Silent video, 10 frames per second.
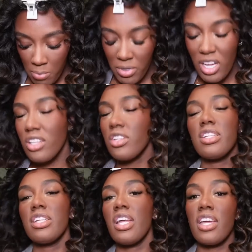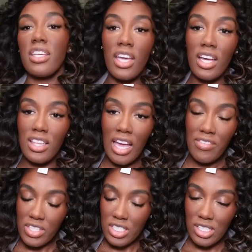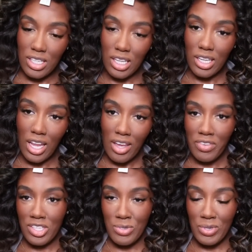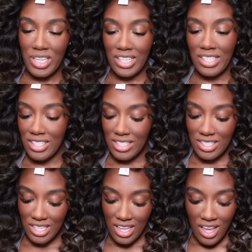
But other than that, yeah, life is good. Life is what it is.